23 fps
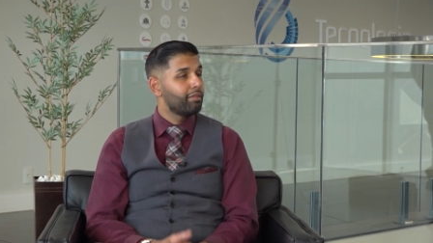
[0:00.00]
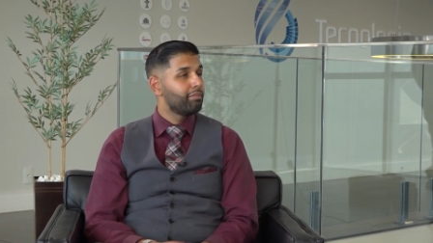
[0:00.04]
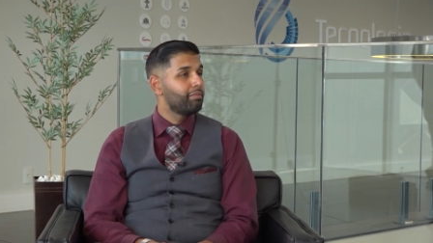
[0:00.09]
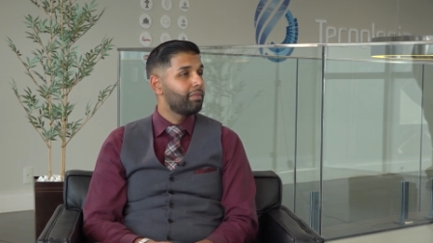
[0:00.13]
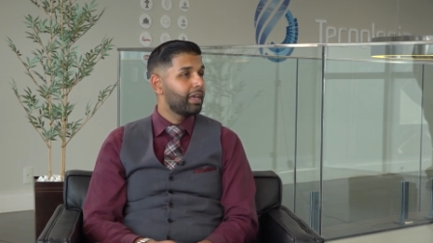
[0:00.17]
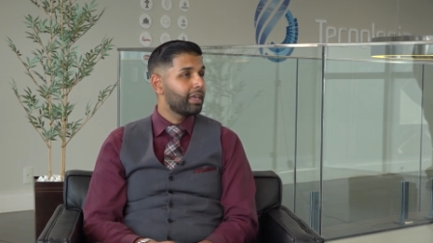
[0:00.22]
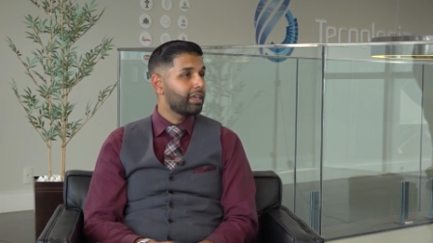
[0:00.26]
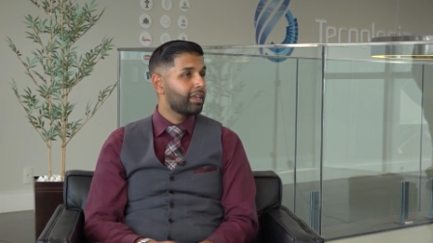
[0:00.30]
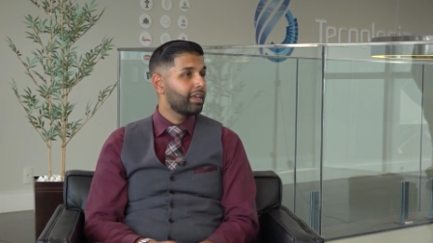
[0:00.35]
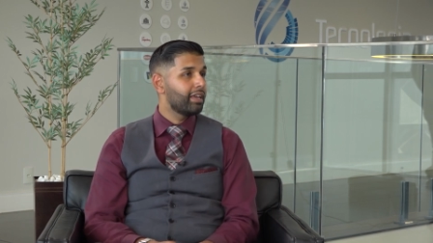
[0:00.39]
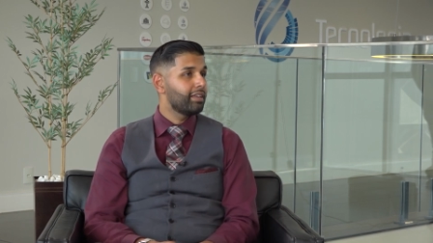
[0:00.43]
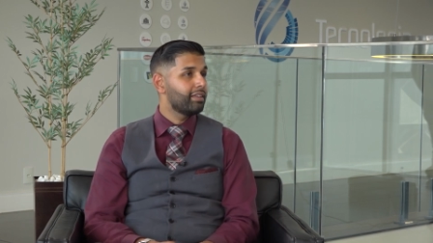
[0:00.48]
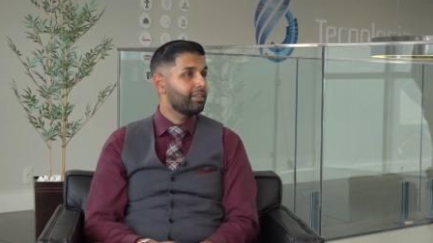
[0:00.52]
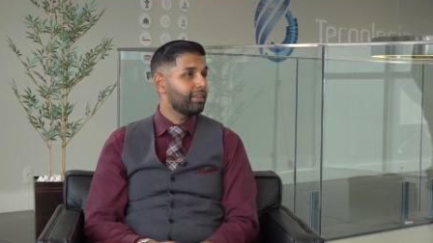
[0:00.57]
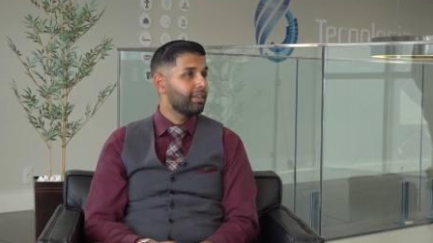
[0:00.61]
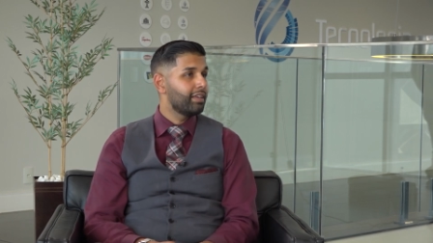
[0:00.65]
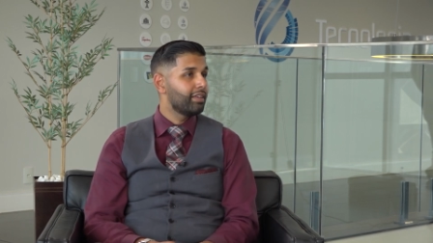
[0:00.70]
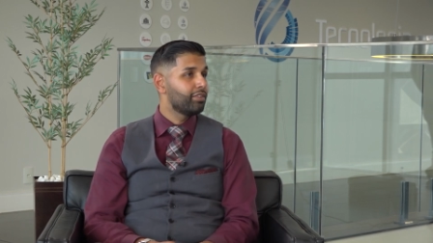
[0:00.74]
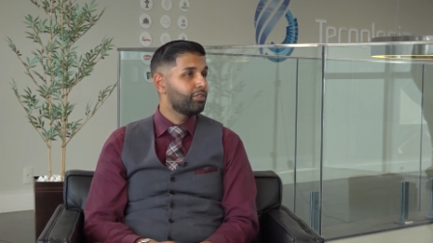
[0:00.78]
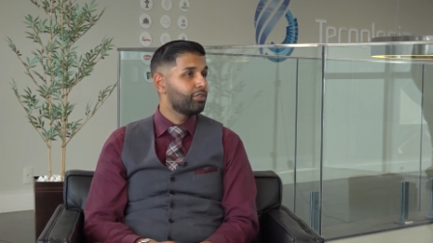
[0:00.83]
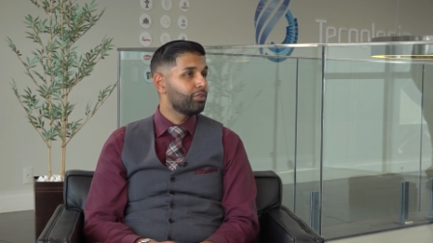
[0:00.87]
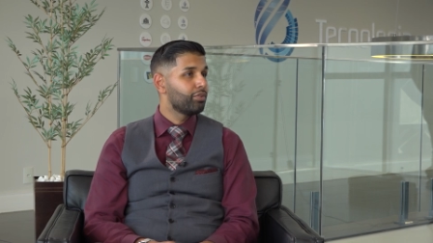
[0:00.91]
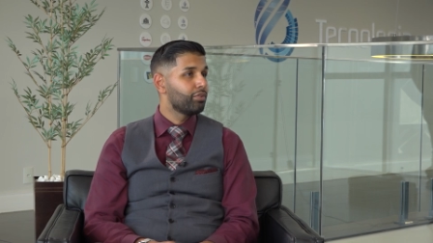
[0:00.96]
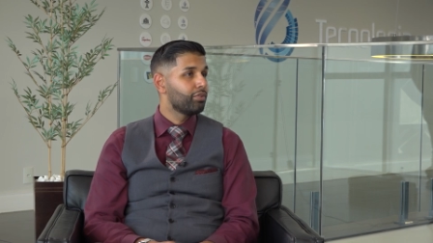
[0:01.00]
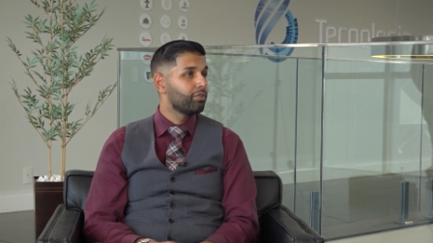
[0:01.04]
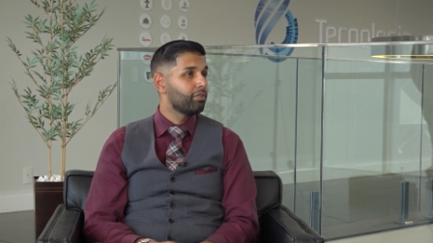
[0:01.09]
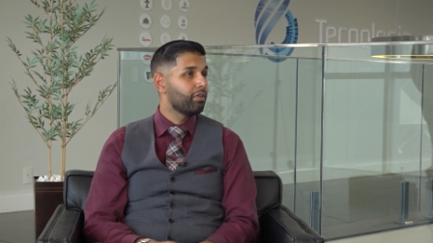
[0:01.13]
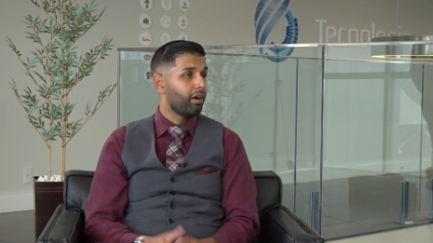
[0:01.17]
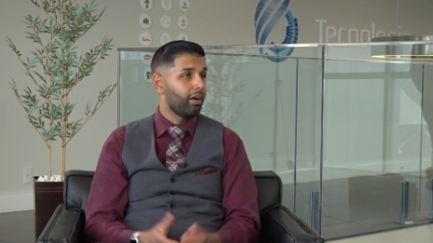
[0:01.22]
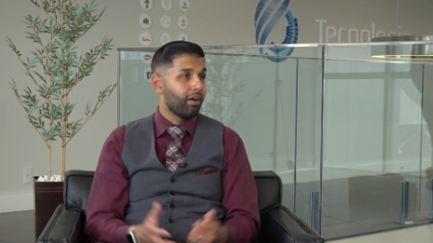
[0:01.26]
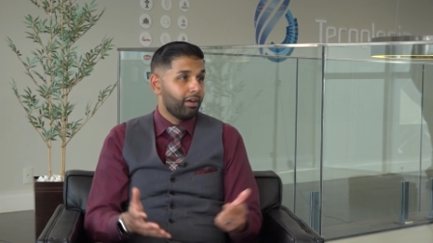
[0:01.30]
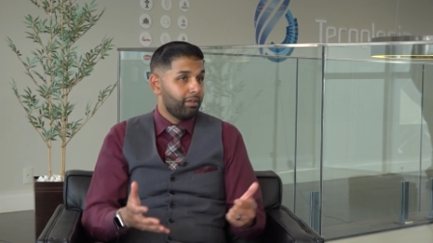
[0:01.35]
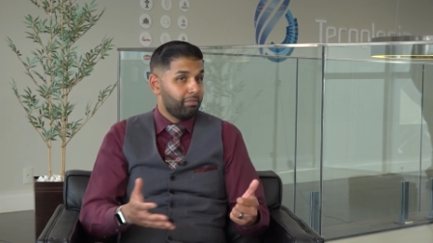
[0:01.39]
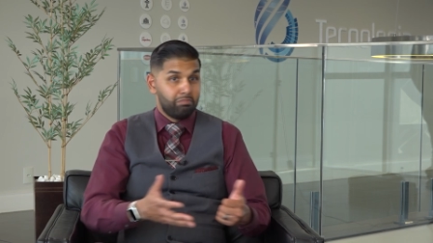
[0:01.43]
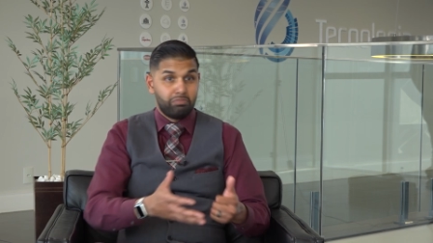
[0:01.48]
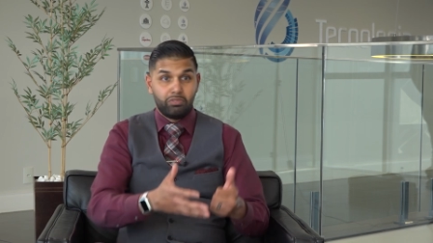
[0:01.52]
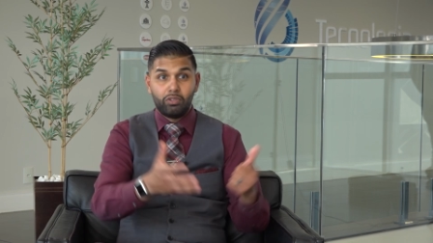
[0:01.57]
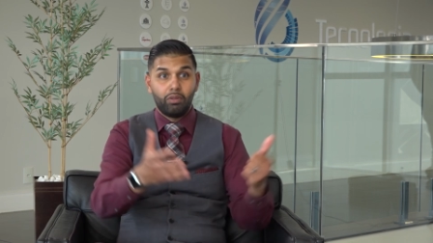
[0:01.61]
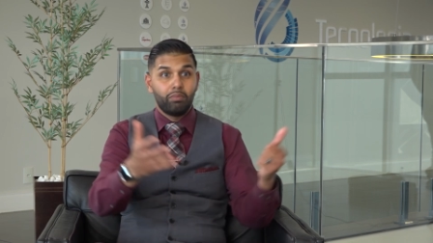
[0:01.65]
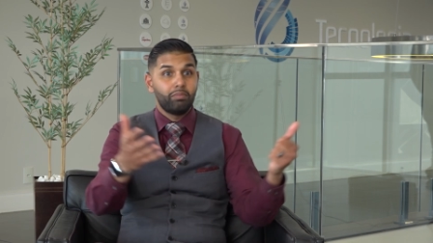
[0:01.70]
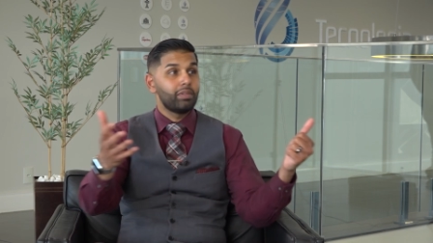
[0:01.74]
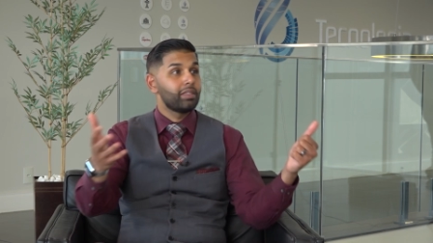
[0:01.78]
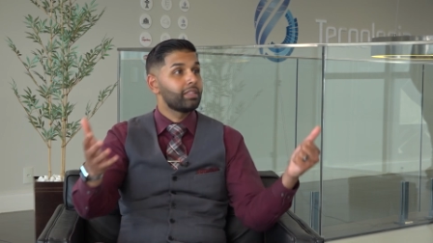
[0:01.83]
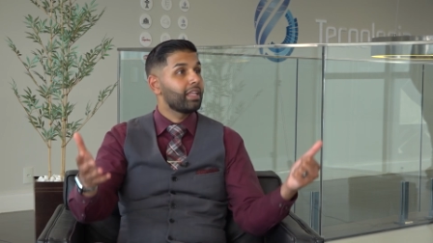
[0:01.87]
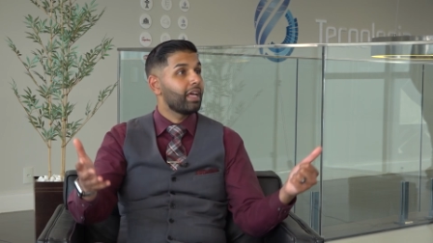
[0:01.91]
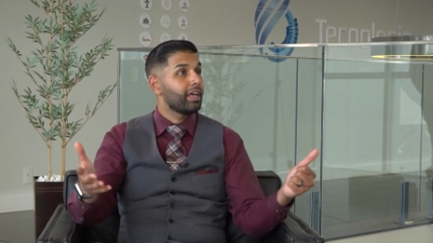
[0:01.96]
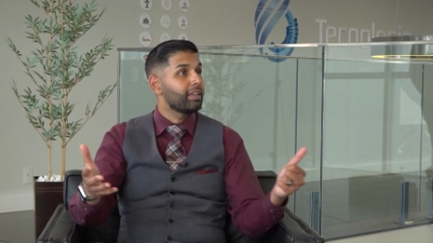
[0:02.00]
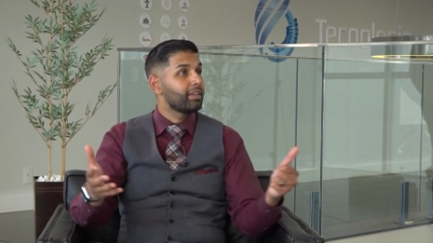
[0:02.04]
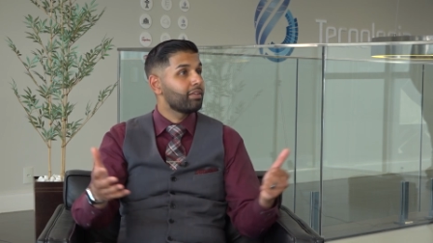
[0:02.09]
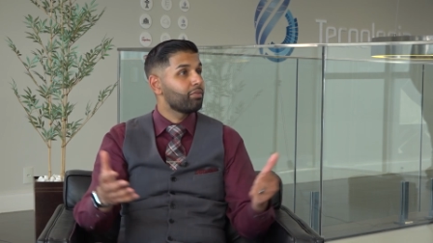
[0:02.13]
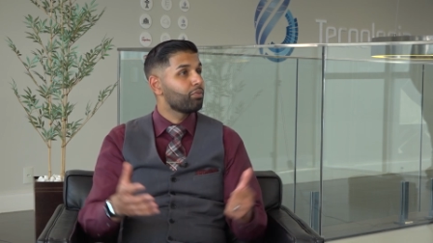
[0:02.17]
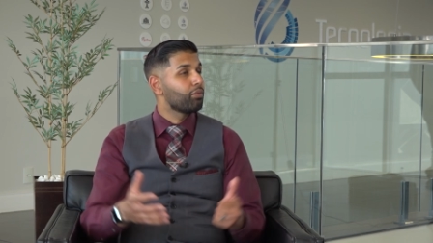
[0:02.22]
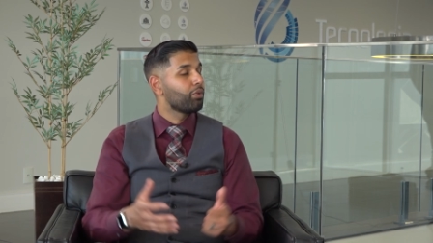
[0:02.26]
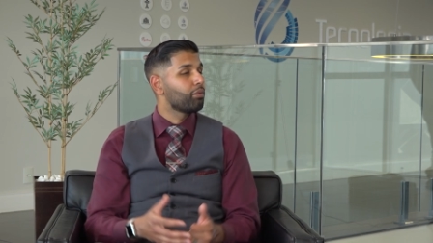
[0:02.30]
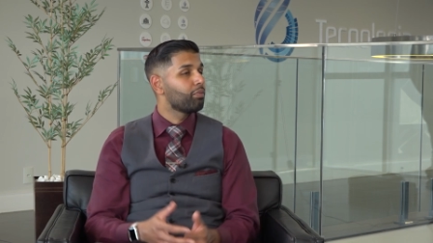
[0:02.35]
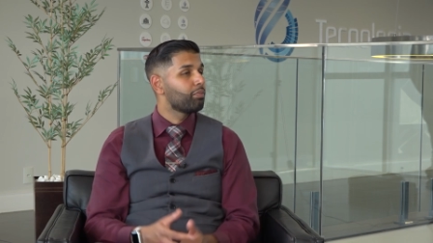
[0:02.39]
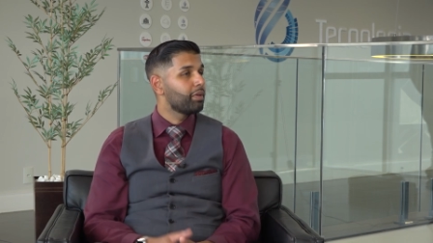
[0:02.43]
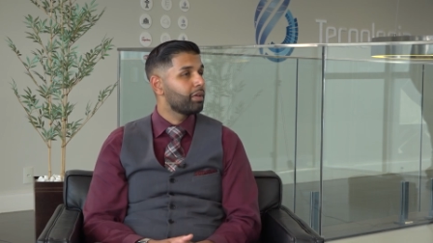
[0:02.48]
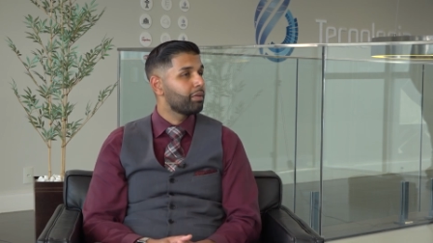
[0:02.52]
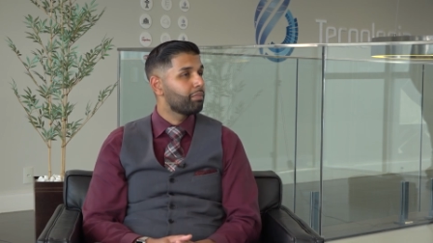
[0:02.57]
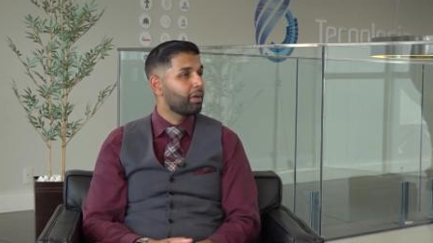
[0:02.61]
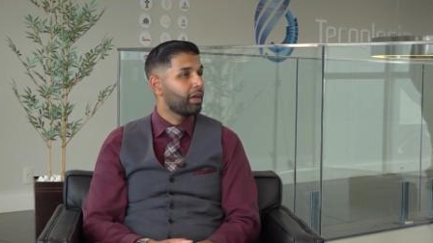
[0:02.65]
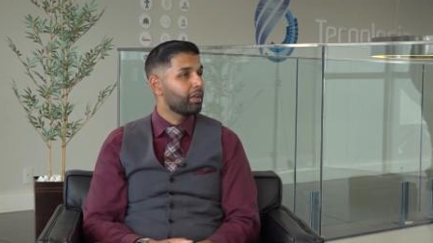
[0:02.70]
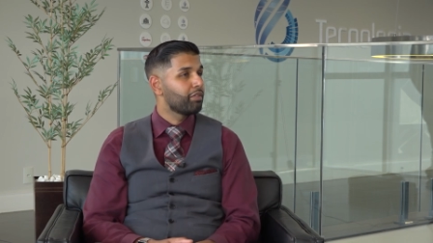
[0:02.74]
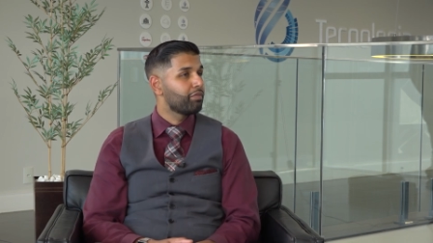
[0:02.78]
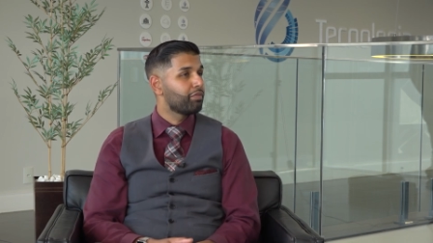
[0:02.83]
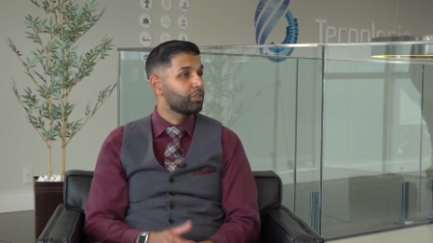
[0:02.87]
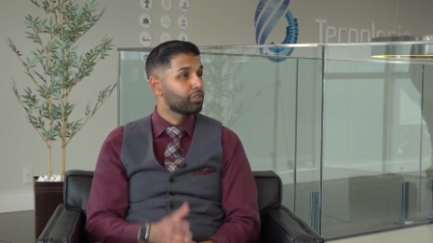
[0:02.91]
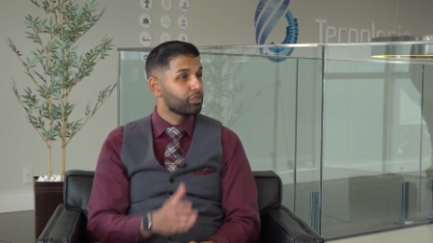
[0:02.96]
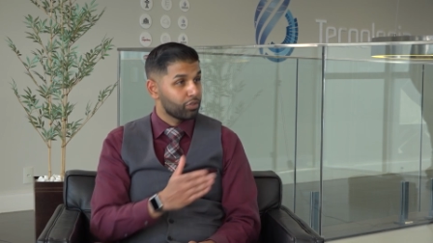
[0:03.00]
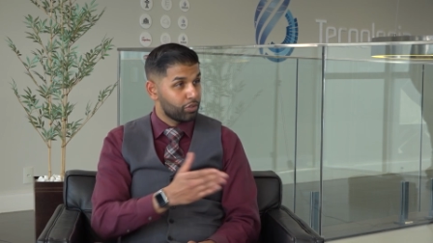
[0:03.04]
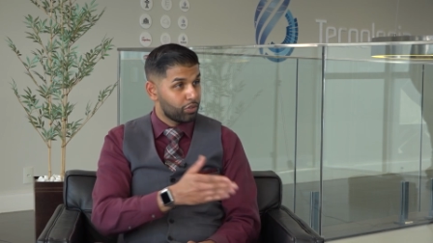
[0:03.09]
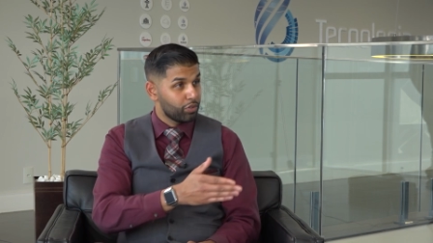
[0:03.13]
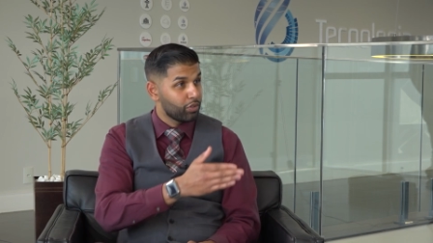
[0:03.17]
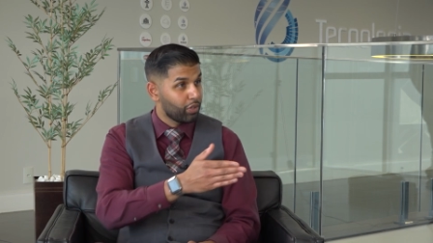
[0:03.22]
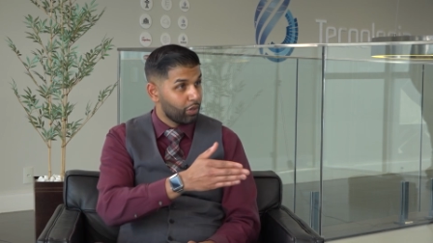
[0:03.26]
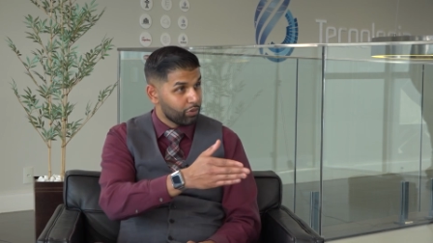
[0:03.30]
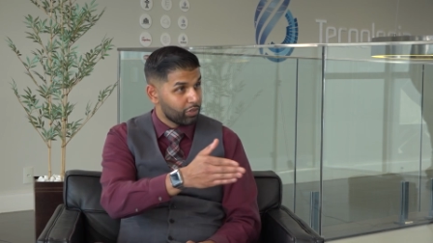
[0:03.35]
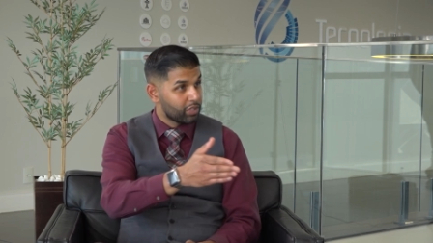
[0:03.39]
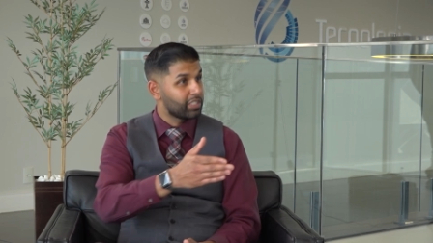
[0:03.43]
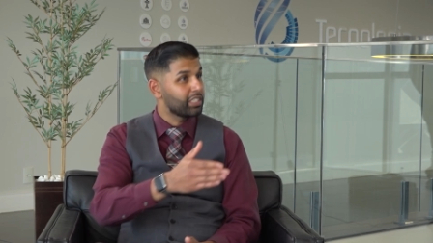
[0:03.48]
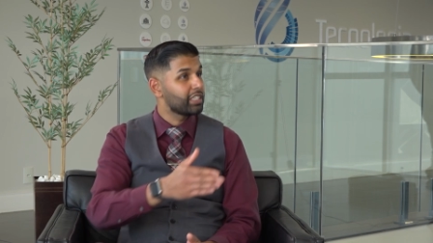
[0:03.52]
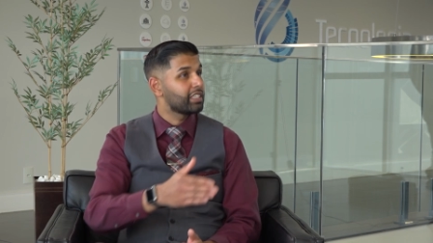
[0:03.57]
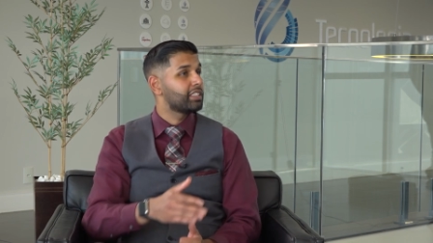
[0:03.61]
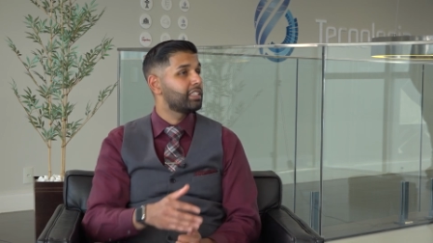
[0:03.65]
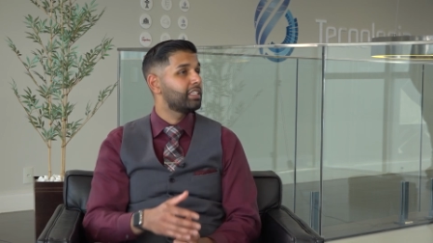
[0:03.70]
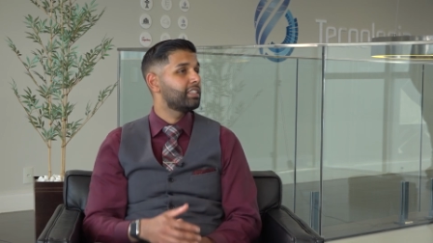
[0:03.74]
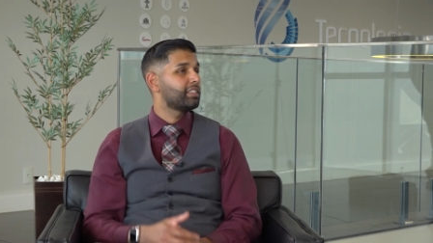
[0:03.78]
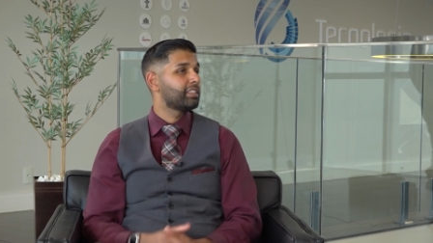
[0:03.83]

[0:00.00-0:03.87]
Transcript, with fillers: make it into um, something that will be beneficial to those 60,